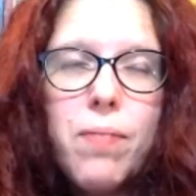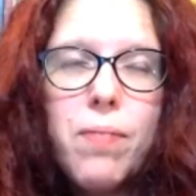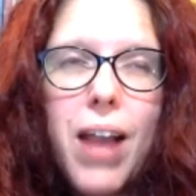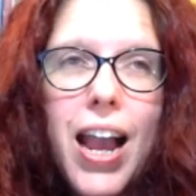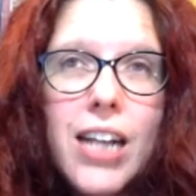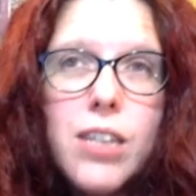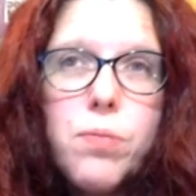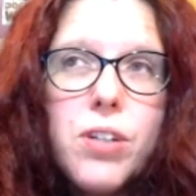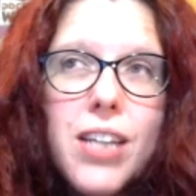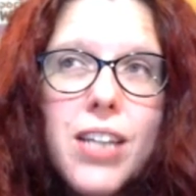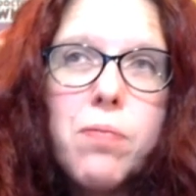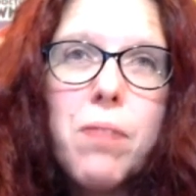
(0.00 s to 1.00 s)

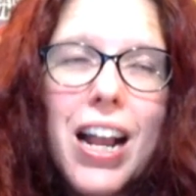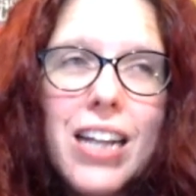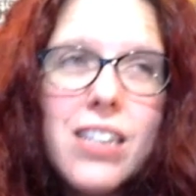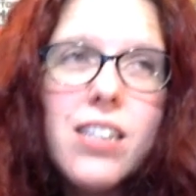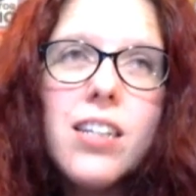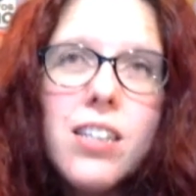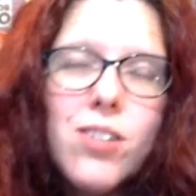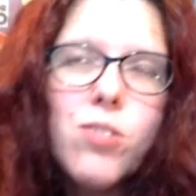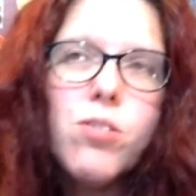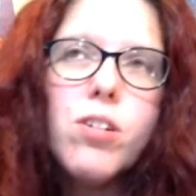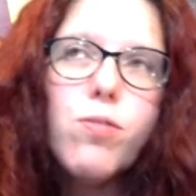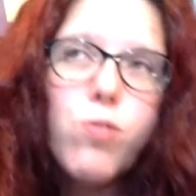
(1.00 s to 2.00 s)
Aspartame, I tend to
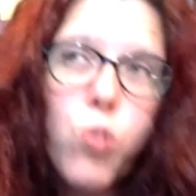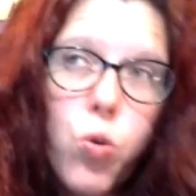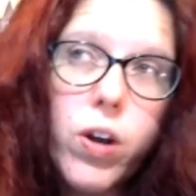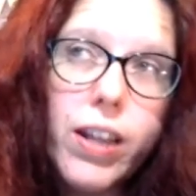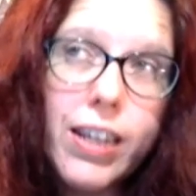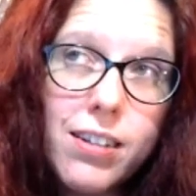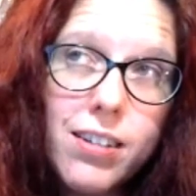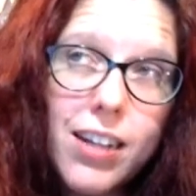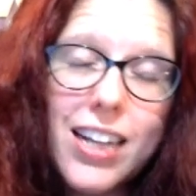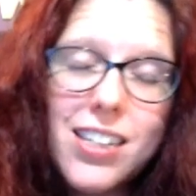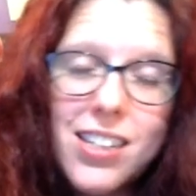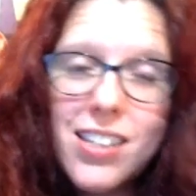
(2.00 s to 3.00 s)
avoid.
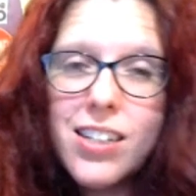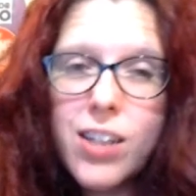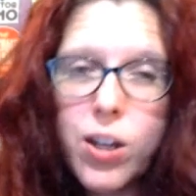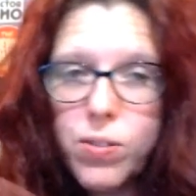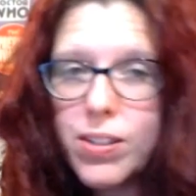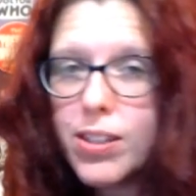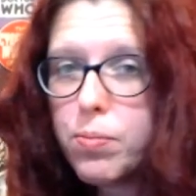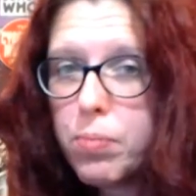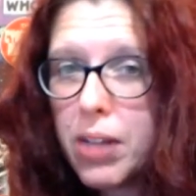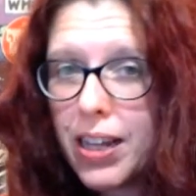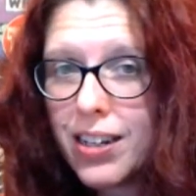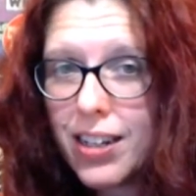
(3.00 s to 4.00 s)
I tend to go with
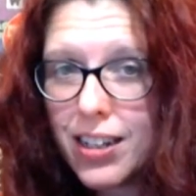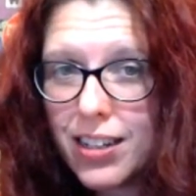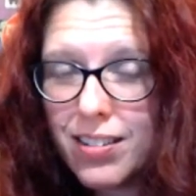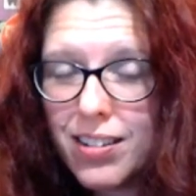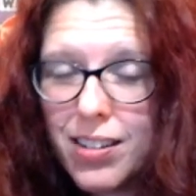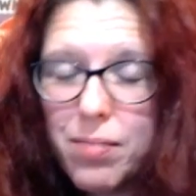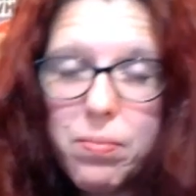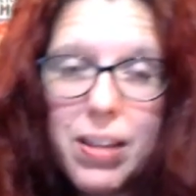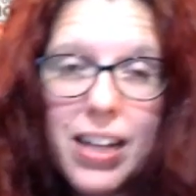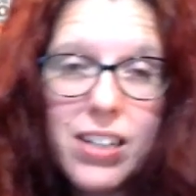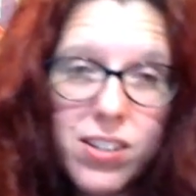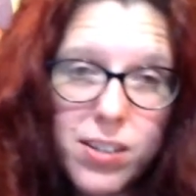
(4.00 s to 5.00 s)
Splenda.
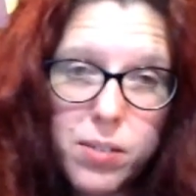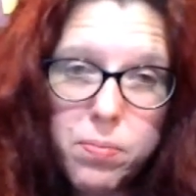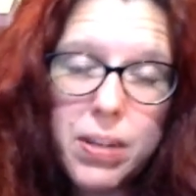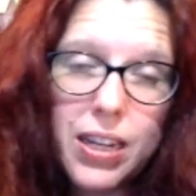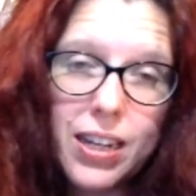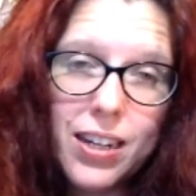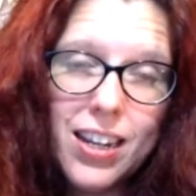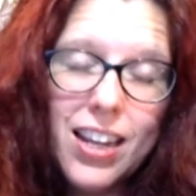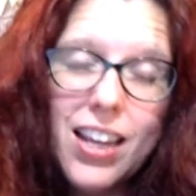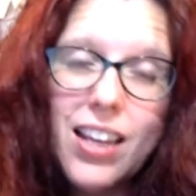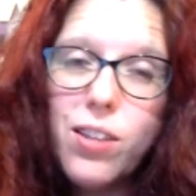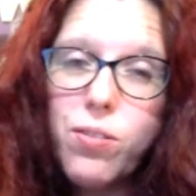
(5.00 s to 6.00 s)
That's just me.
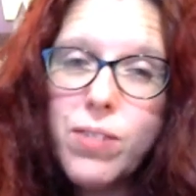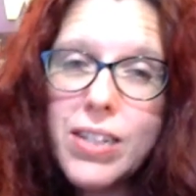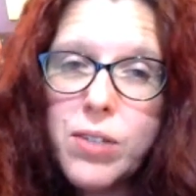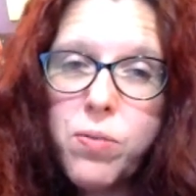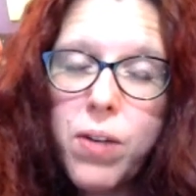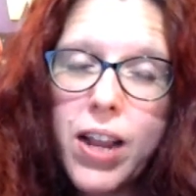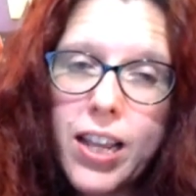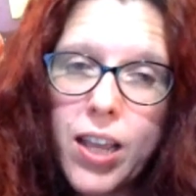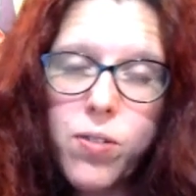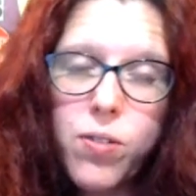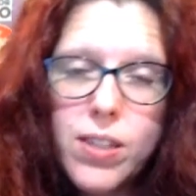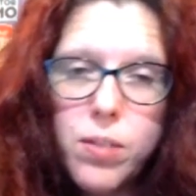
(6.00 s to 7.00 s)
The reason why I
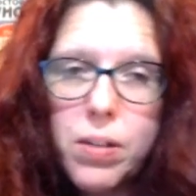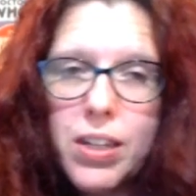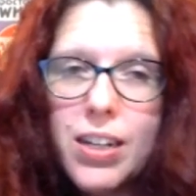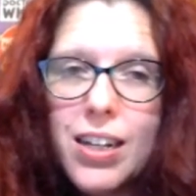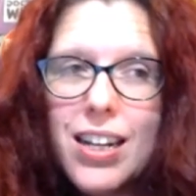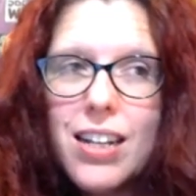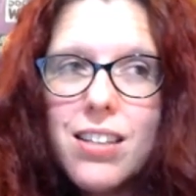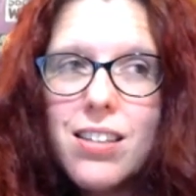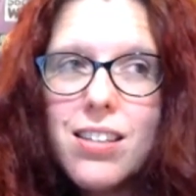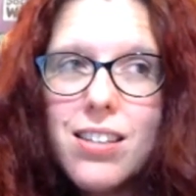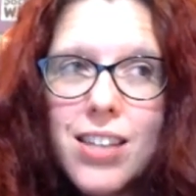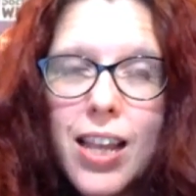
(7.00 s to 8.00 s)
go with Splenda, it's
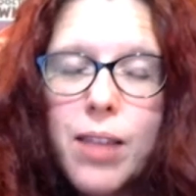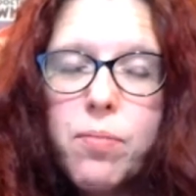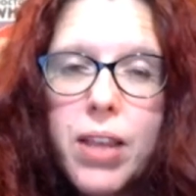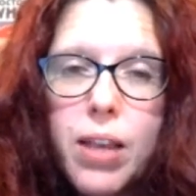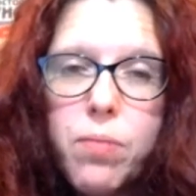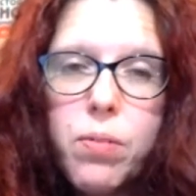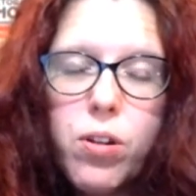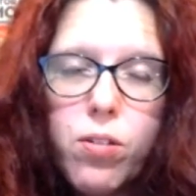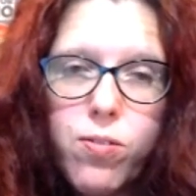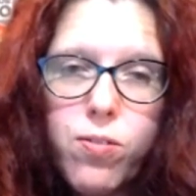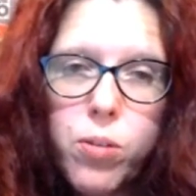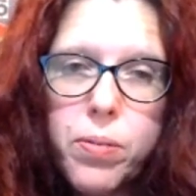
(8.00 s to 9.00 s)
the same chemical
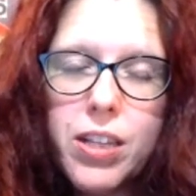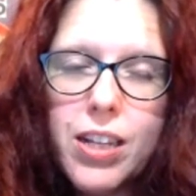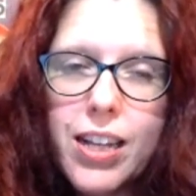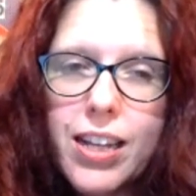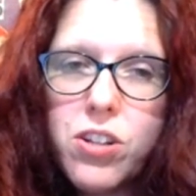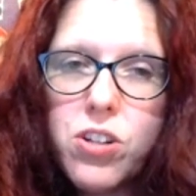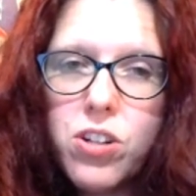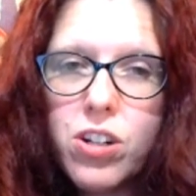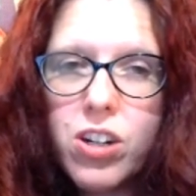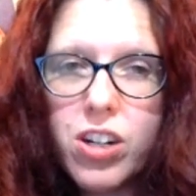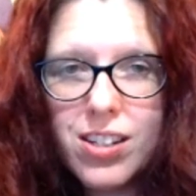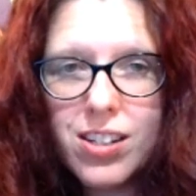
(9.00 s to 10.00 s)
formula as
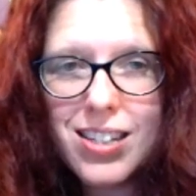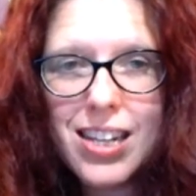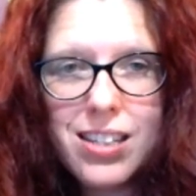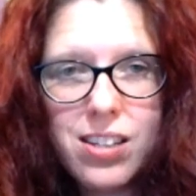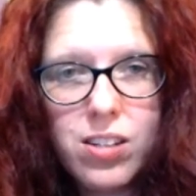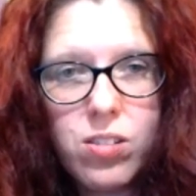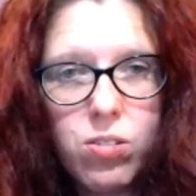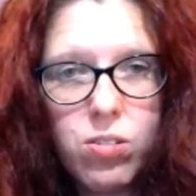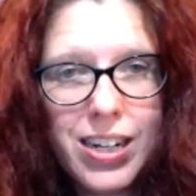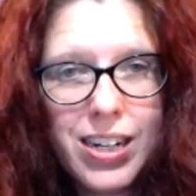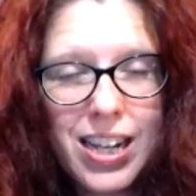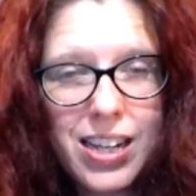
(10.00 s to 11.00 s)
sugar. It just has a
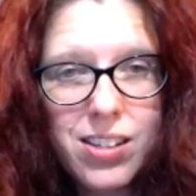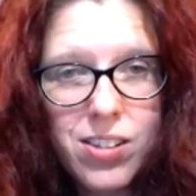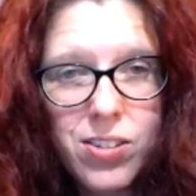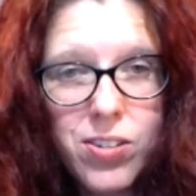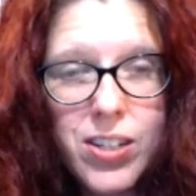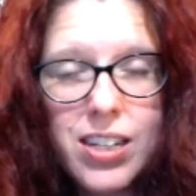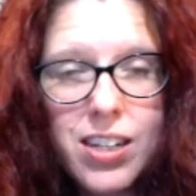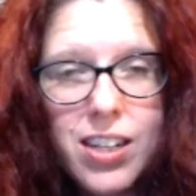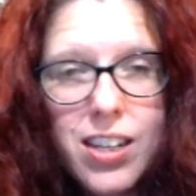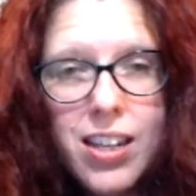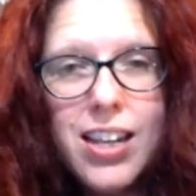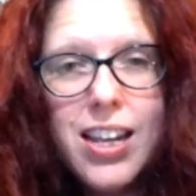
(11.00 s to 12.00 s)
chlorine added to it,
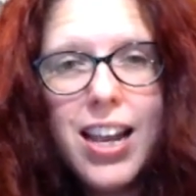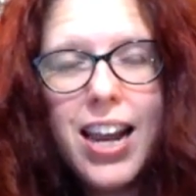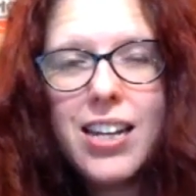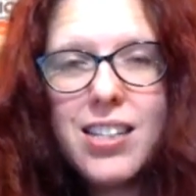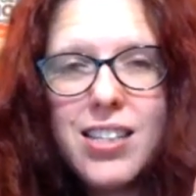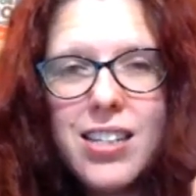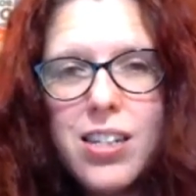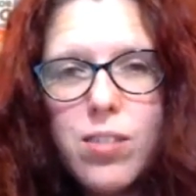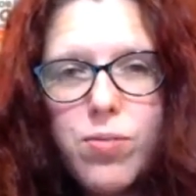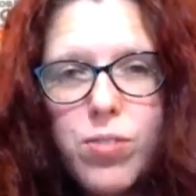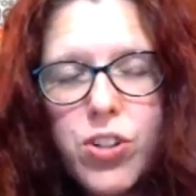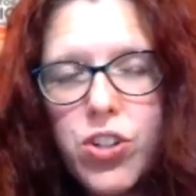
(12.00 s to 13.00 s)
and it's a
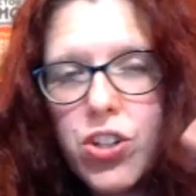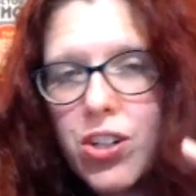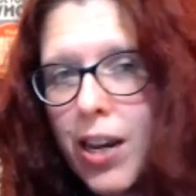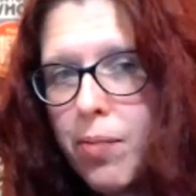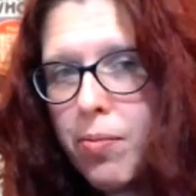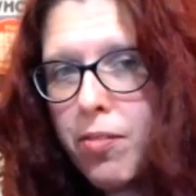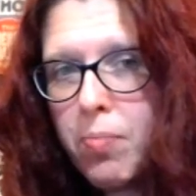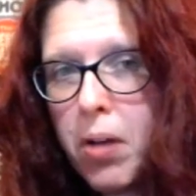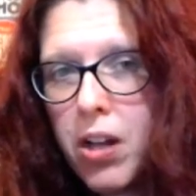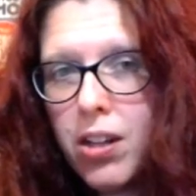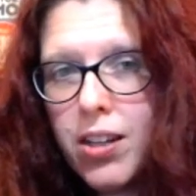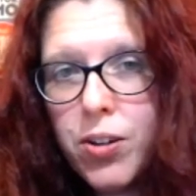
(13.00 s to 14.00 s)
different shape of
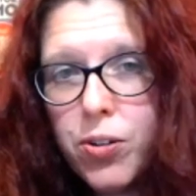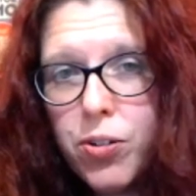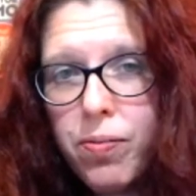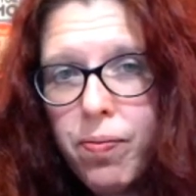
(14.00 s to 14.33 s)
molecule.